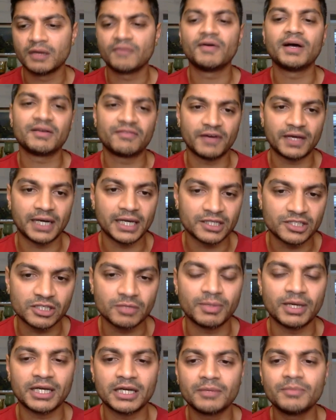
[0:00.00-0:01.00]
By
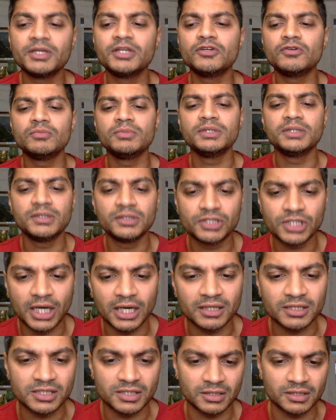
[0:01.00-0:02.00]
financial ban, I mean you'll be
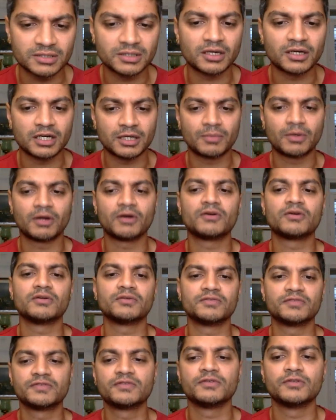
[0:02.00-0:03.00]
charged a certain amount of
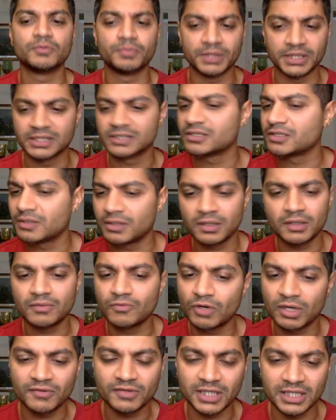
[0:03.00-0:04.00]
rupees, and
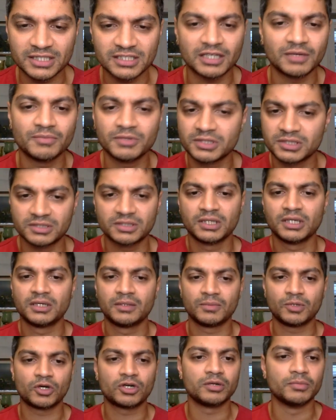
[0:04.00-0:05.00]
whatever that sum is,
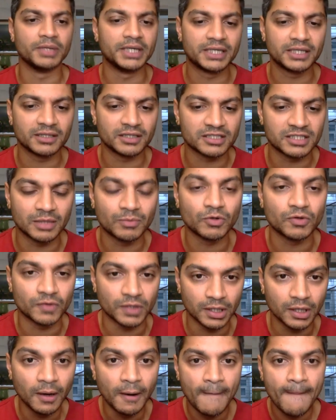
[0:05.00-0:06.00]
not debating the sum over
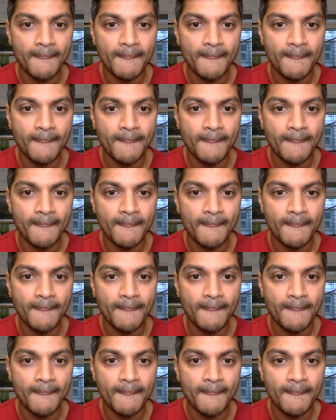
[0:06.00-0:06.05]
here.